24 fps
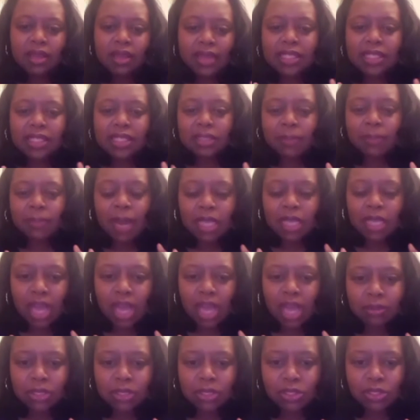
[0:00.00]
that's my
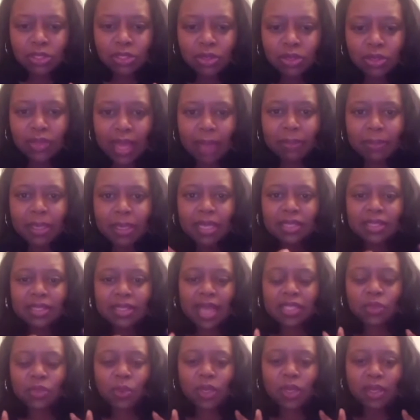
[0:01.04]
job to do that, because
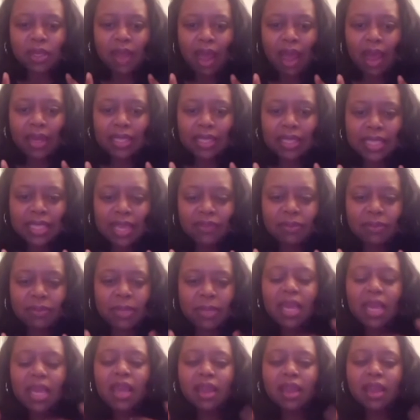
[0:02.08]
that's what God has
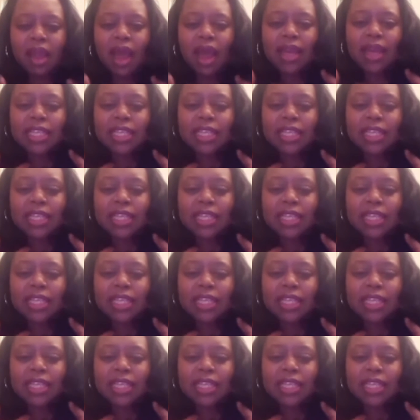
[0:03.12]
given me.